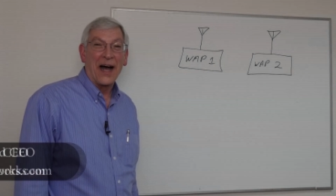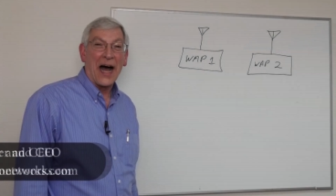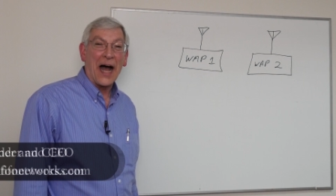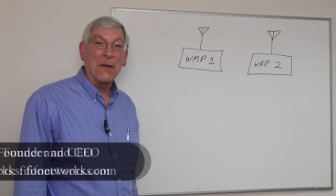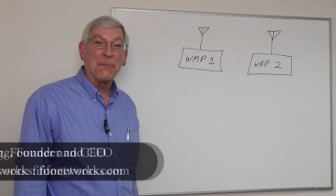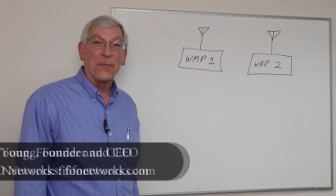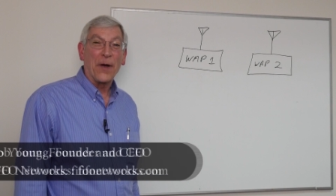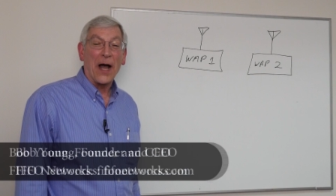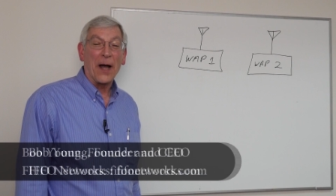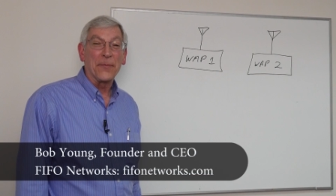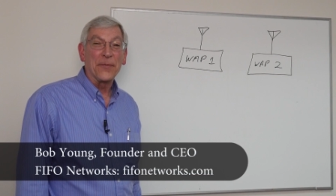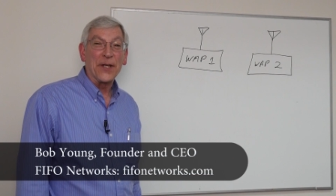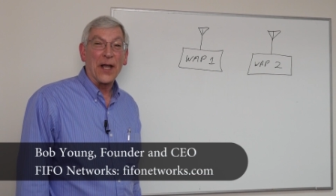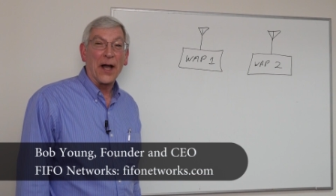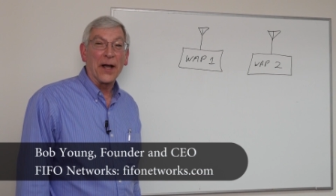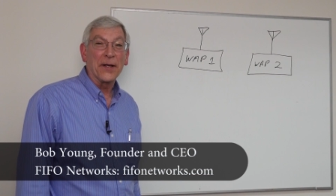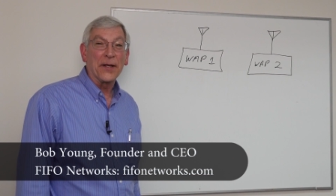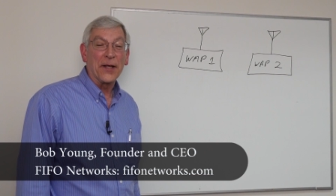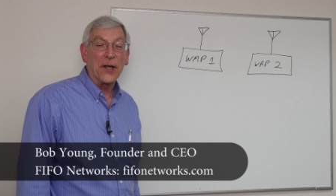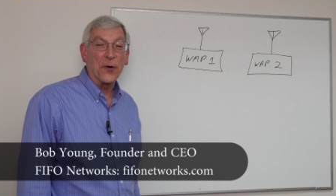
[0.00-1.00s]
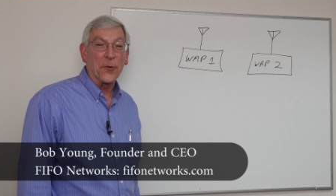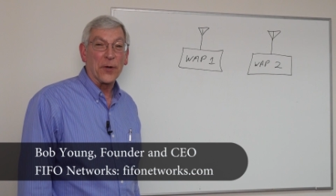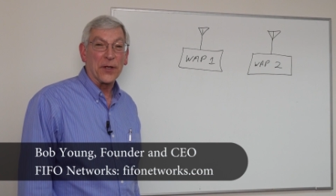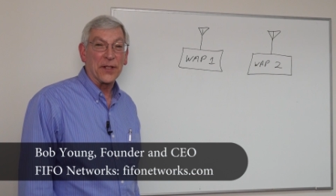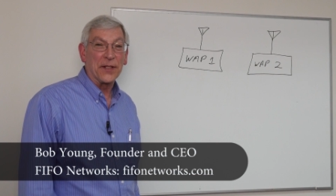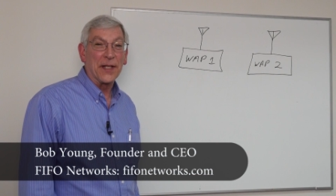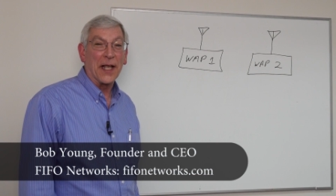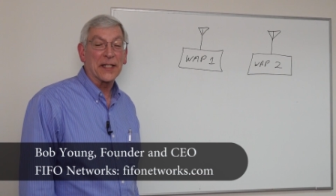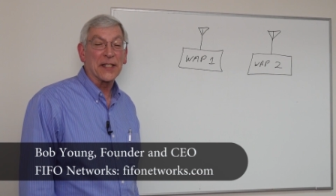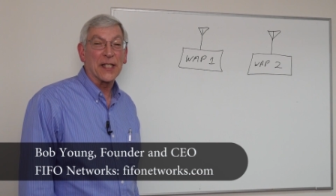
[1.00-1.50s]
I'm Bob Young, here
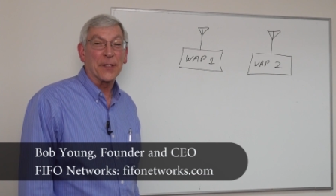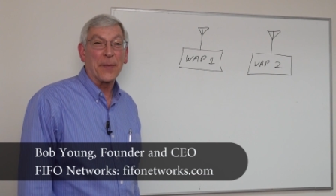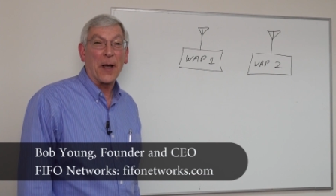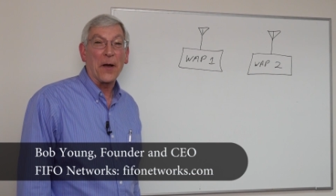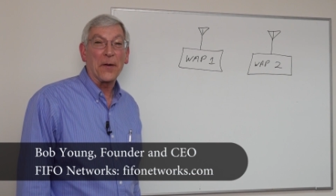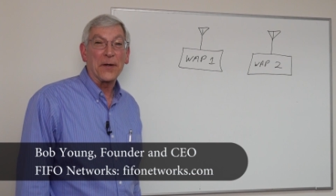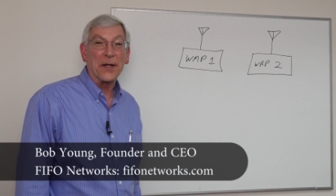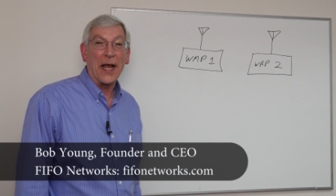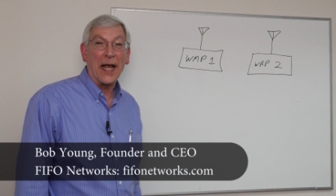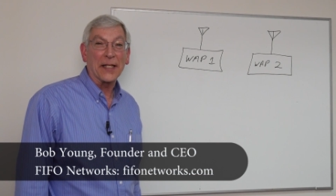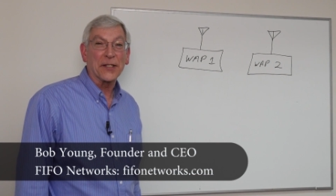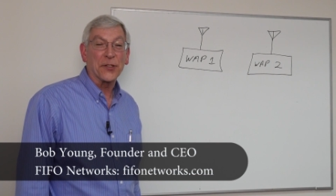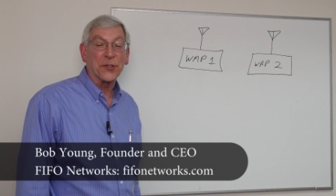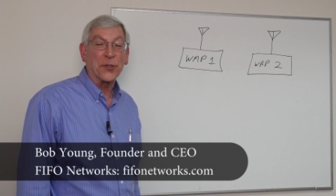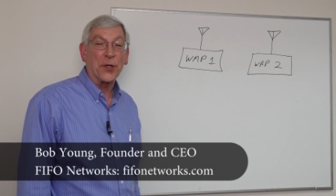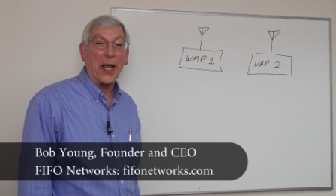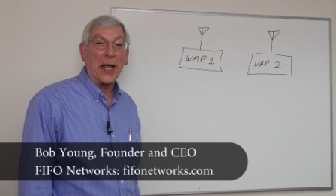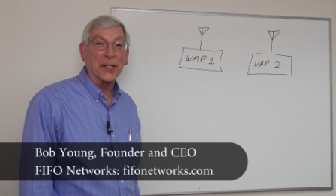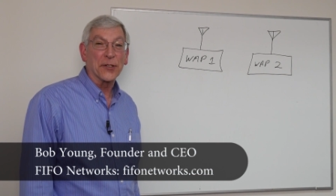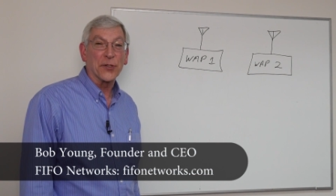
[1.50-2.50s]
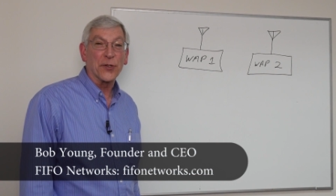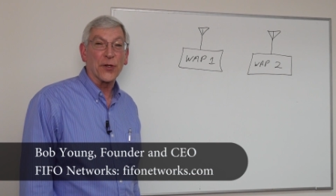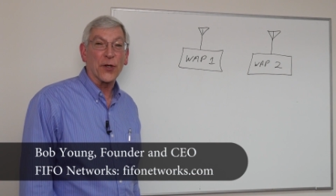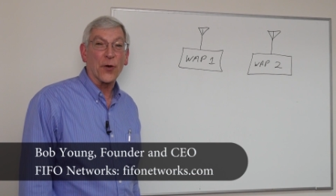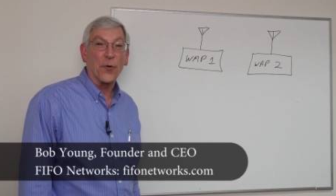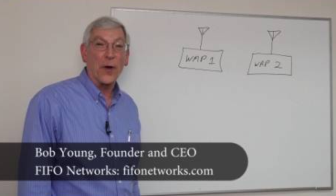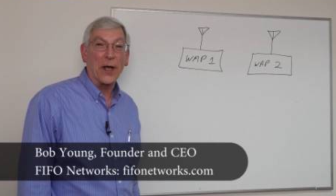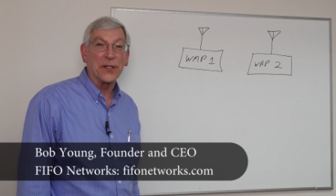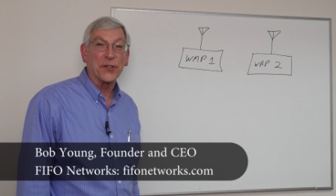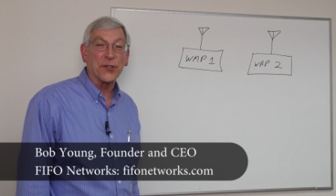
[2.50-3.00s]
with Nuts About Nets to answer the
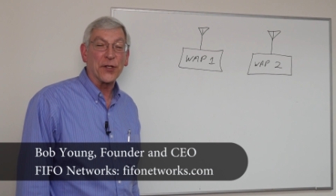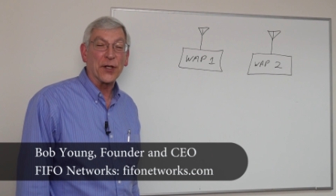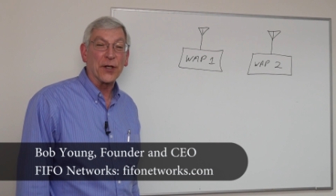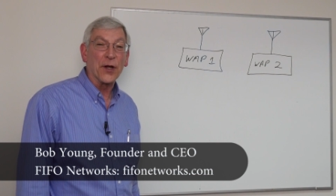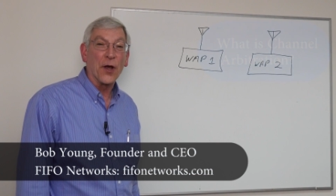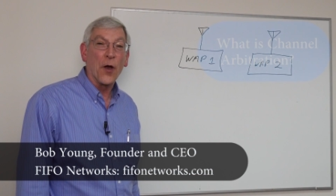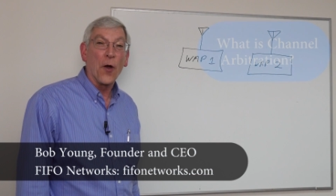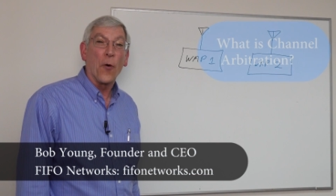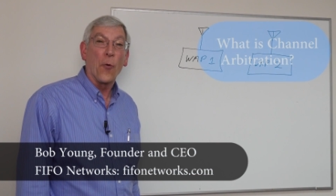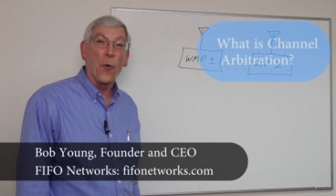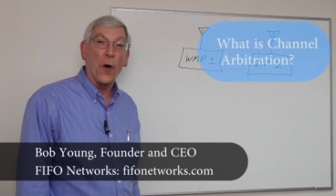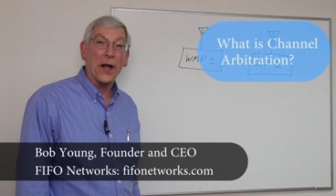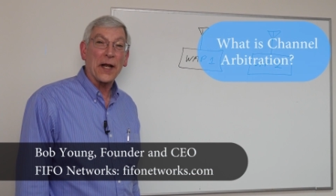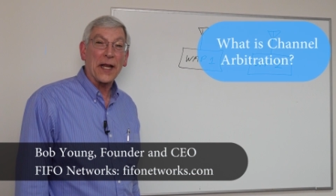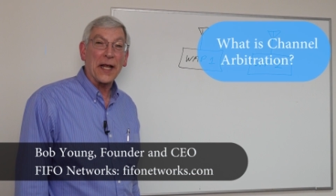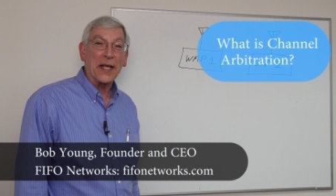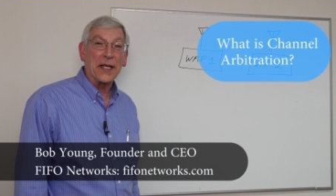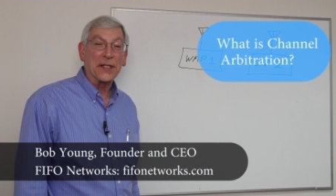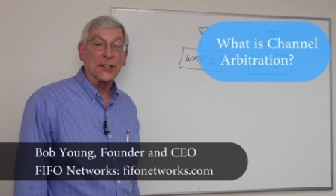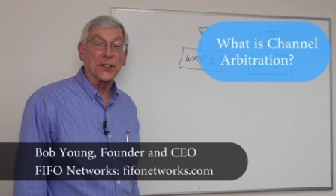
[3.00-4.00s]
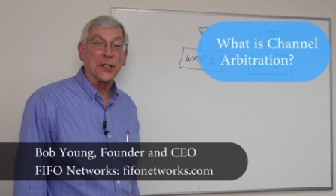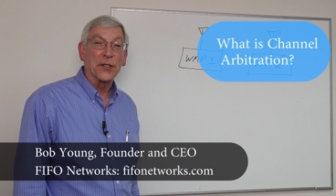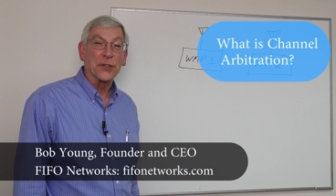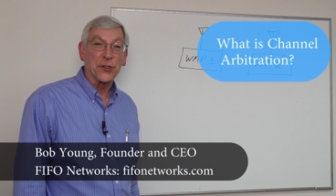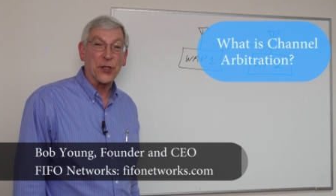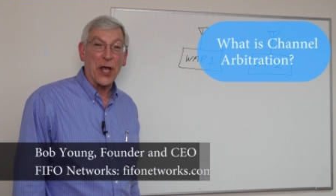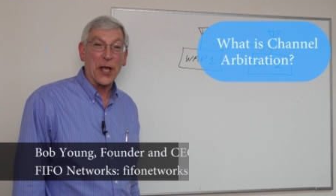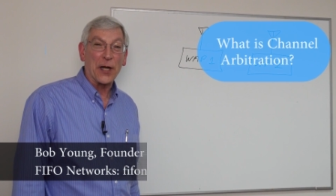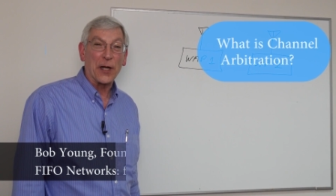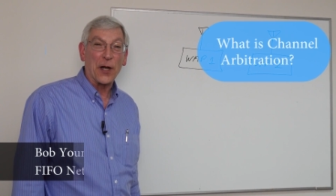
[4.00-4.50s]
question, what is
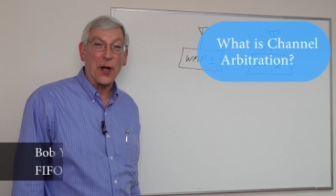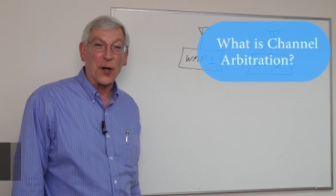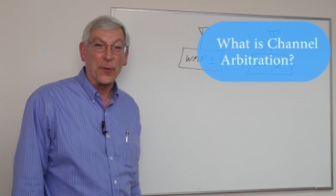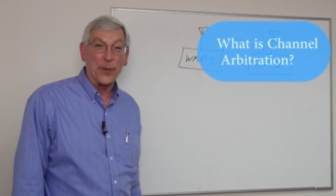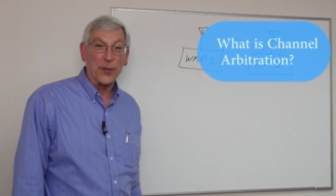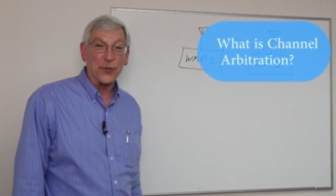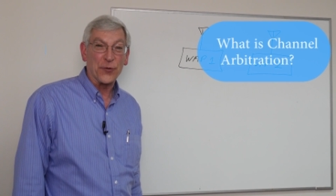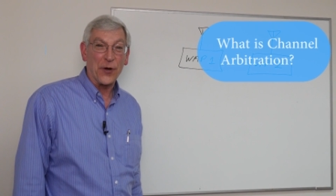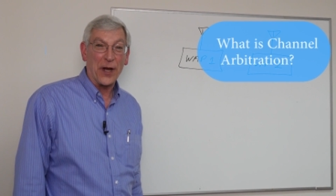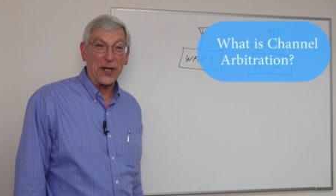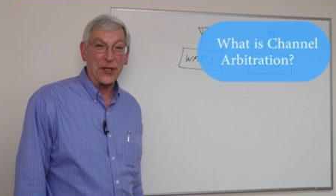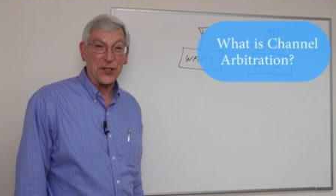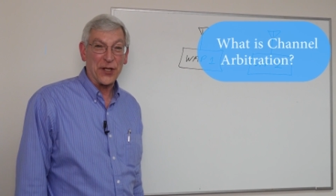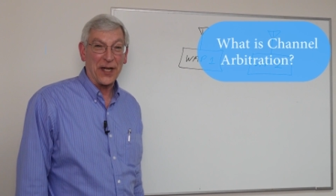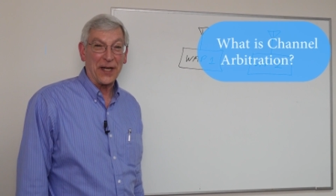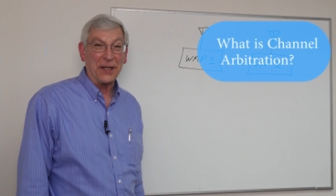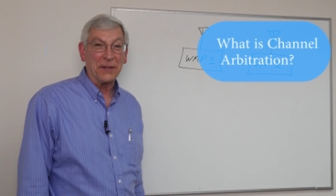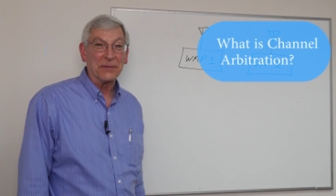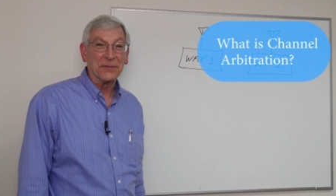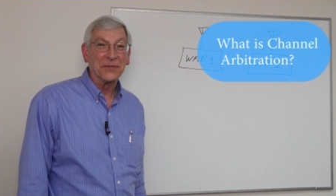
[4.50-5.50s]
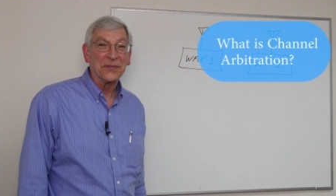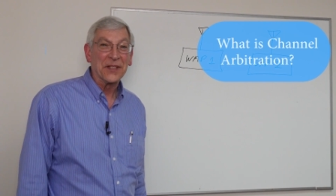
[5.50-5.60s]
channel arbitration?